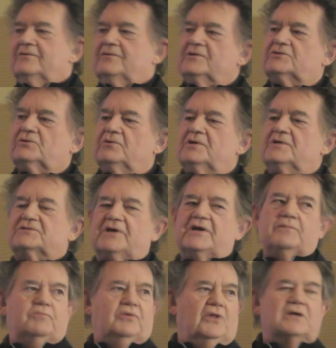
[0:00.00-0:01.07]
this was a
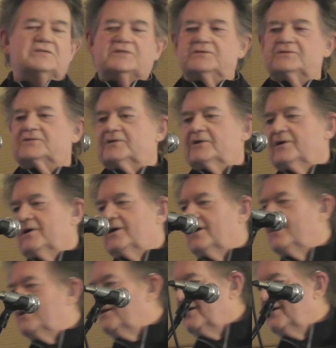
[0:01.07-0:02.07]
pleasant uh,